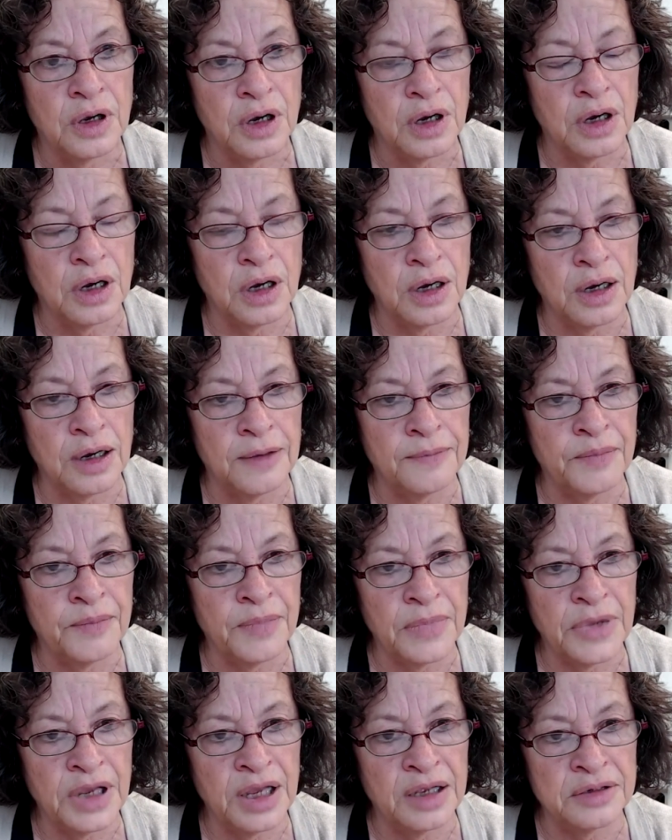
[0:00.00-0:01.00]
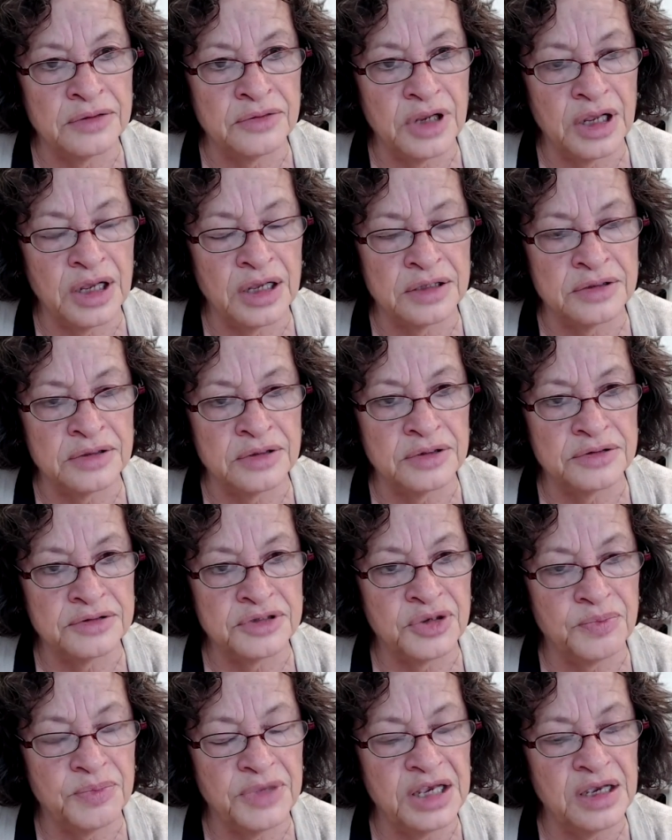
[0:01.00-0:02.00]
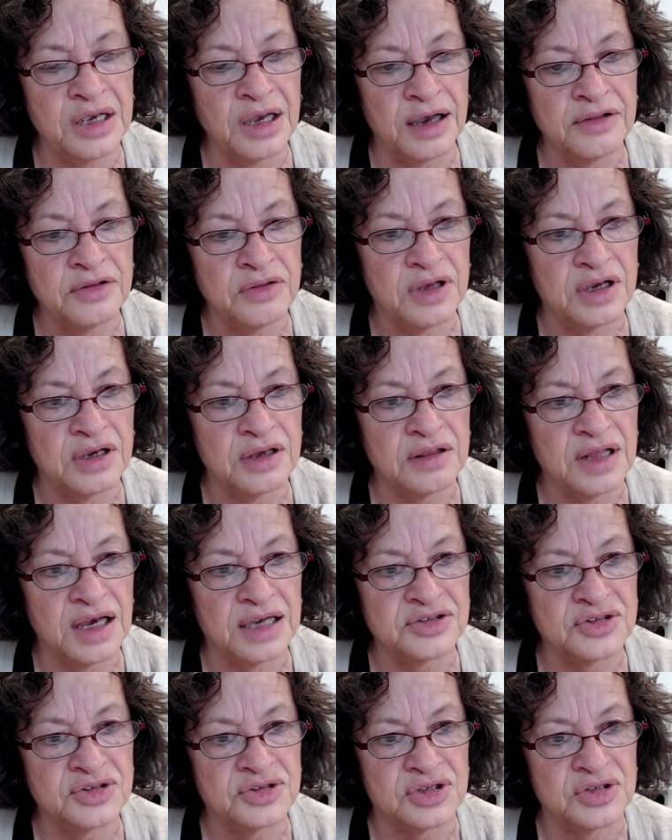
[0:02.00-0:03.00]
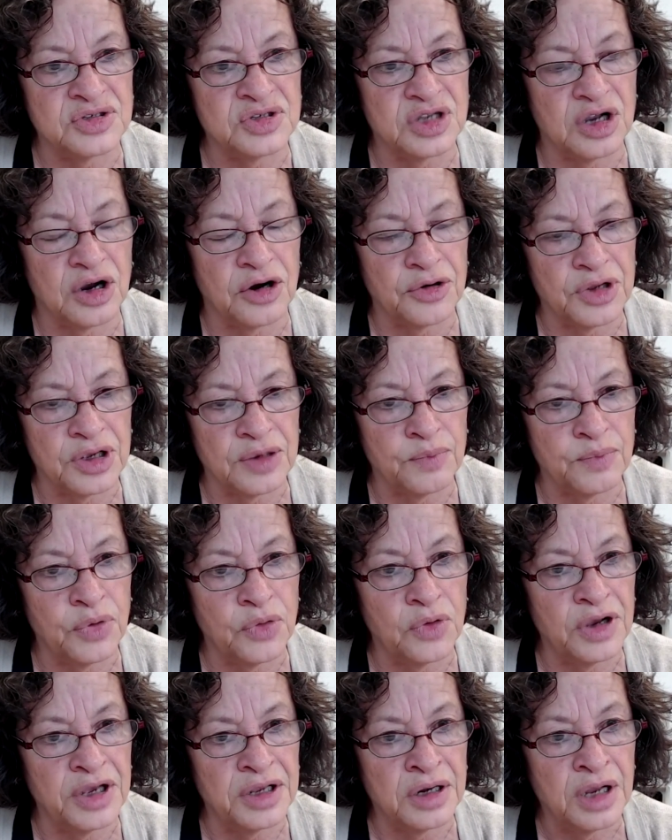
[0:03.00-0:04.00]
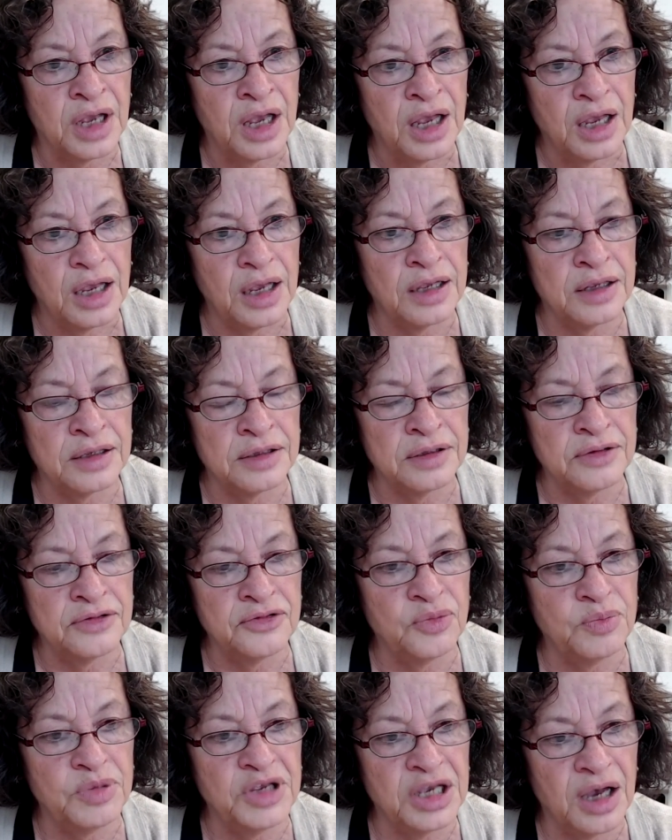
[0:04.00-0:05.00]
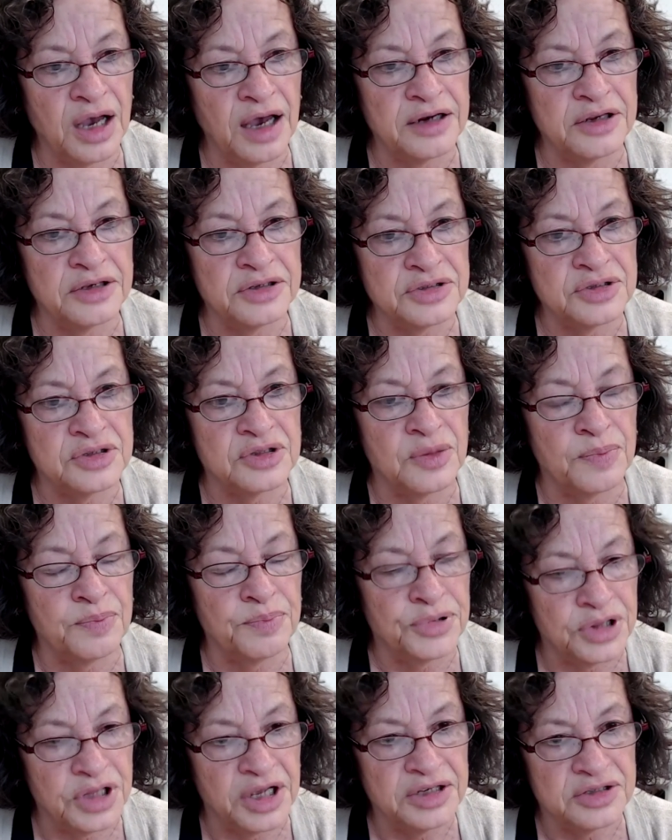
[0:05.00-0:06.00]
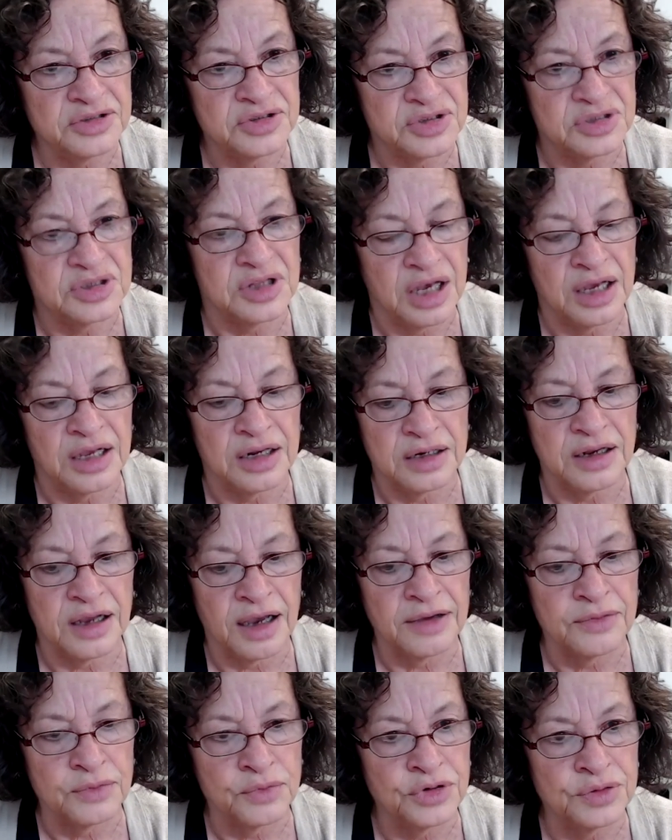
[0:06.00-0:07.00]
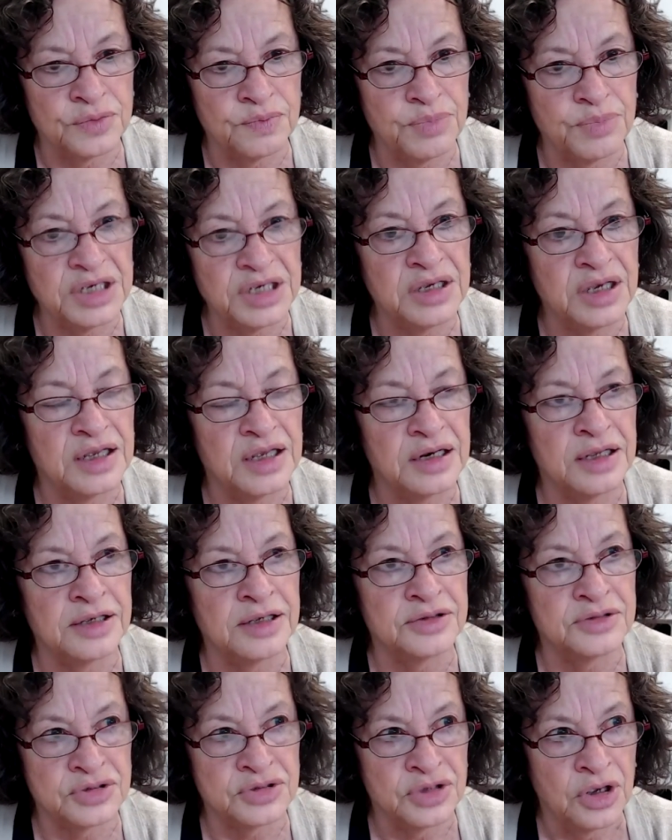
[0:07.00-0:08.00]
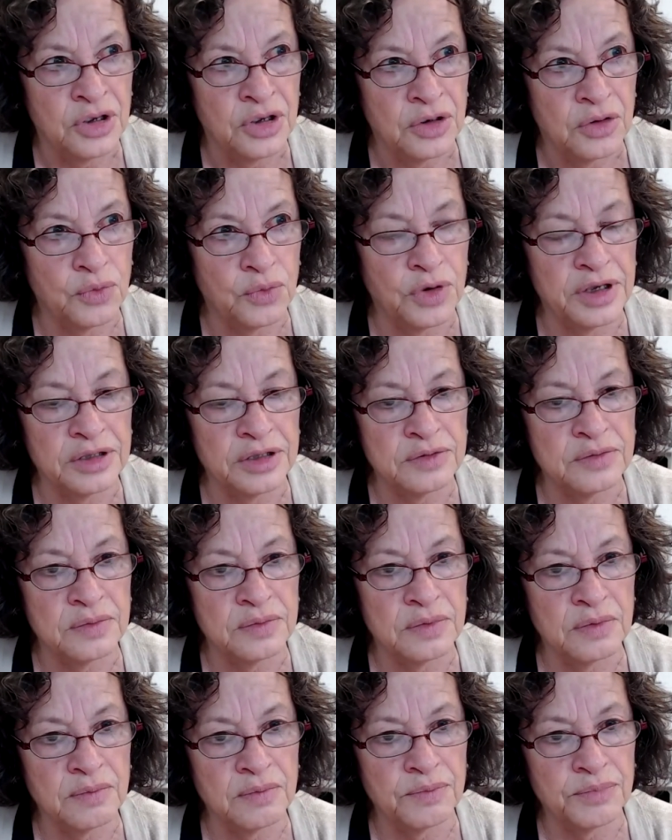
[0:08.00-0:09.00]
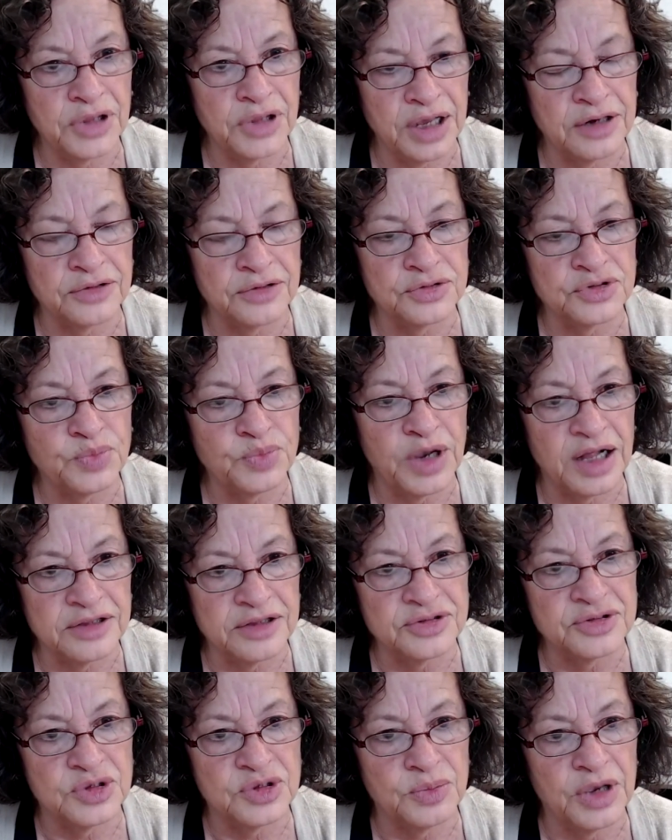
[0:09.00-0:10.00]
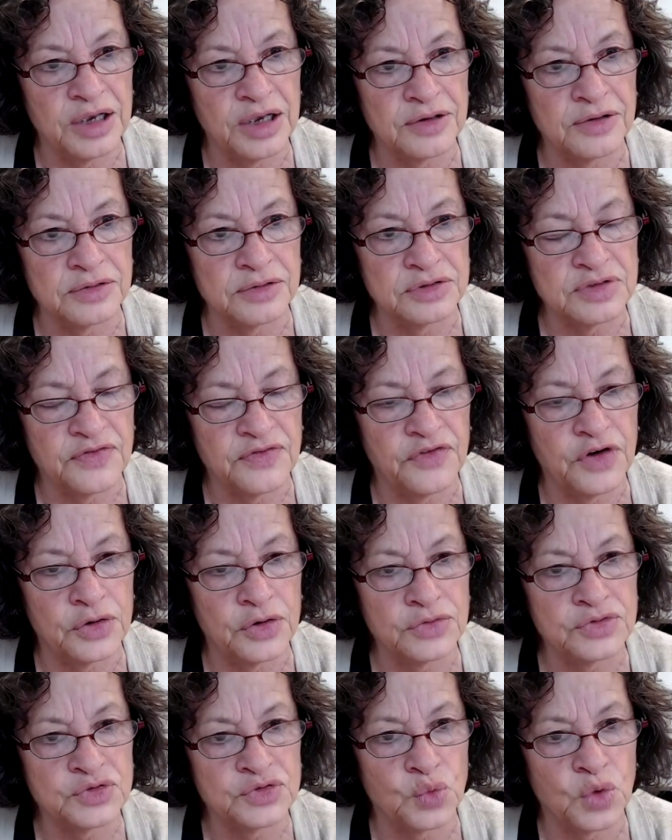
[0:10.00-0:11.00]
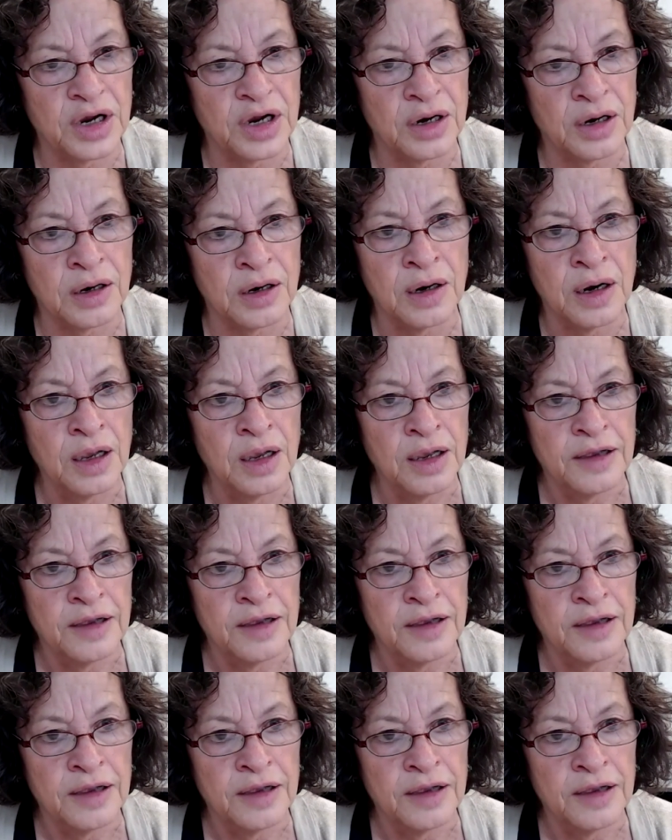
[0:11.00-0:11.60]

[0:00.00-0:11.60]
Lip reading: And to me, I think that's the starting point. And to be honest, the place that I would begin is with planners, policymakers, folks where